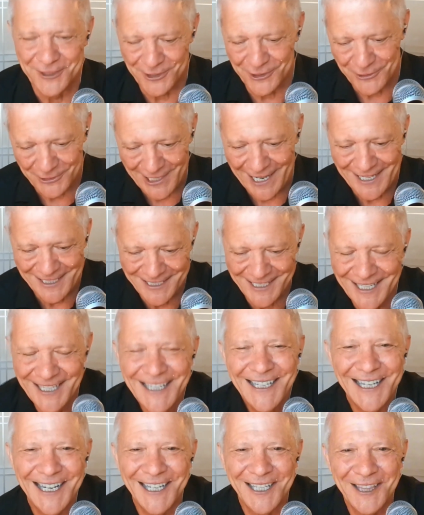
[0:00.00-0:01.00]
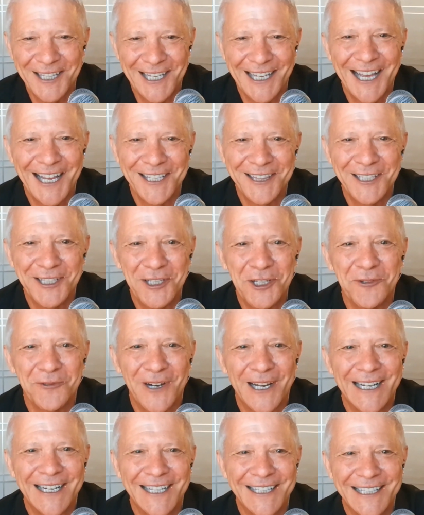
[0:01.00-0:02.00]
So yes, I think you're
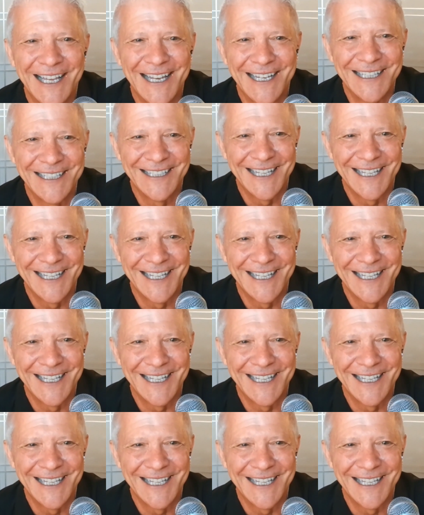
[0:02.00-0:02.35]
right on that.